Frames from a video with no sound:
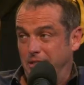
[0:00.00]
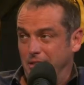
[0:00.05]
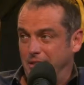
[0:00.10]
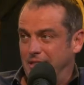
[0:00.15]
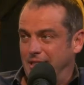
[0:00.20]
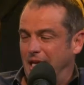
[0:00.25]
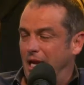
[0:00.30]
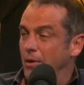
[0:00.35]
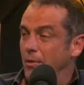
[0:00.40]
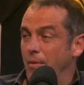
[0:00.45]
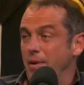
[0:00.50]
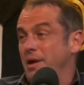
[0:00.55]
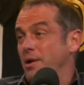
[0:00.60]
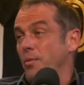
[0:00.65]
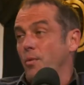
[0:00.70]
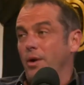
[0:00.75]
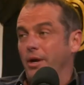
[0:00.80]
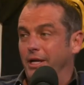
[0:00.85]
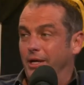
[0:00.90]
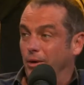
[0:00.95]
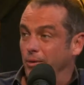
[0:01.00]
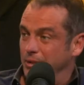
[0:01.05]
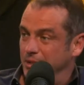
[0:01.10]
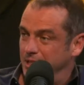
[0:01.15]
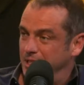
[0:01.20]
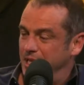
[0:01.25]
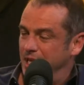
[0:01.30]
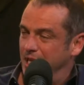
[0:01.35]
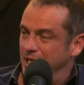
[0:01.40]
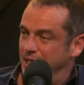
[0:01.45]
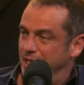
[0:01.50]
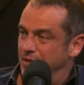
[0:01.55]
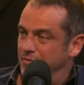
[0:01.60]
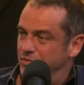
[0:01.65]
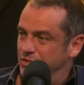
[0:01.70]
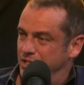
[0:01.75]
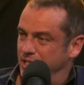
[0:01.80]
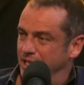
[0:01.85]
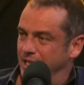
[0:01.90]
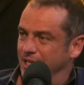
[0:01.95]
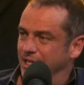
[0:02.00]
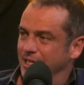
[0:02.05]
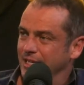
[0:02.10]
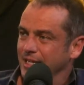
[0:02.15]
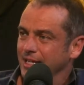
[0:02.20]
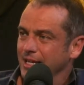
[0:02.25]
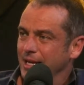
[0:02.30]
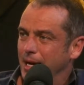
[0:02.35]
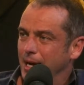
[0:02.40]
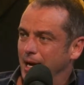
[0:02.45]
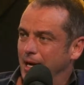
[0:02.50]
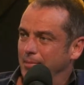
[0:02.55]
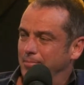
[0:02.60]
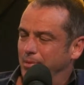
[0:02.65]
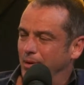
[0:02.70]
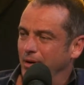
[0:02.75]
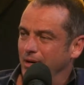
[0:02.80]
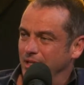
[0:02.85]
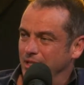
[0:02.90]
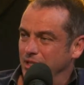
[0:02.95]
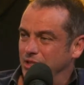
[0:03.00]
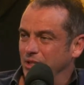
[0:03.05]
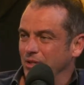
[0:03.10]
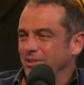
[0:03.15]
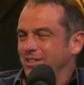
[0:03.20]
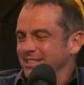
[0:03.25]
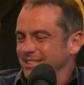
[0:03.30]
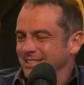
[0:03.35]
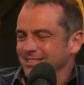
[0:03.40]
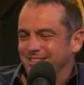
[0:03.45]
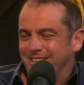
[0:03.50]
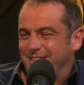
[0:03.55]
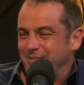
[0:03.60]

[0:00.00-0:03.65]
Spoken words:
because I really didn't want to go into the LAFC part of the show. Because look,